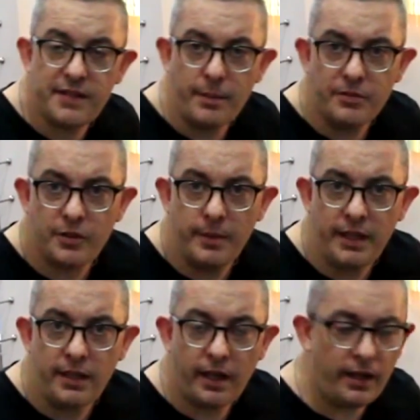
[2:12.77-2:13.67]
sent to
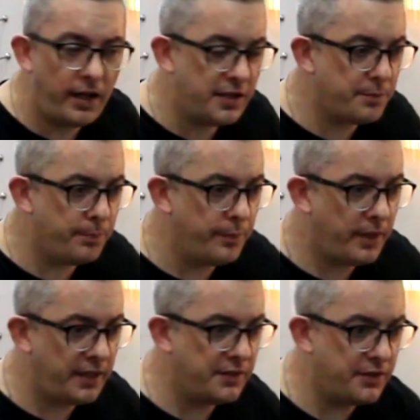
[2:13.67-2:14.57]
me
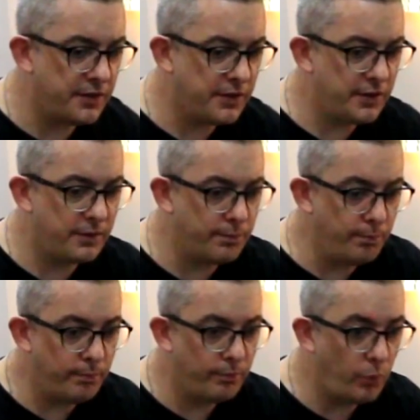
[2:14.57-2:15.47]
as
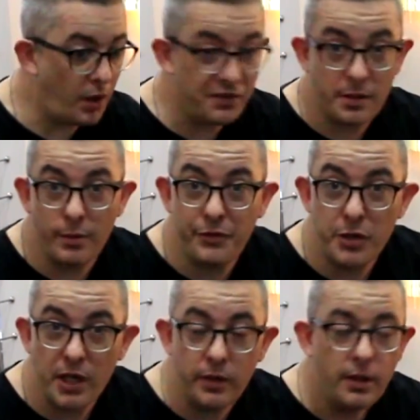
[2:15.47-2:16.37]
well, some of
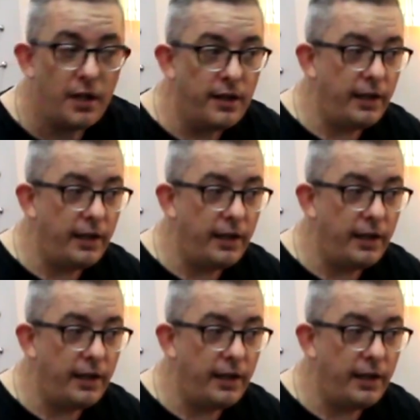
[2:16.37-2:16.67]
you know,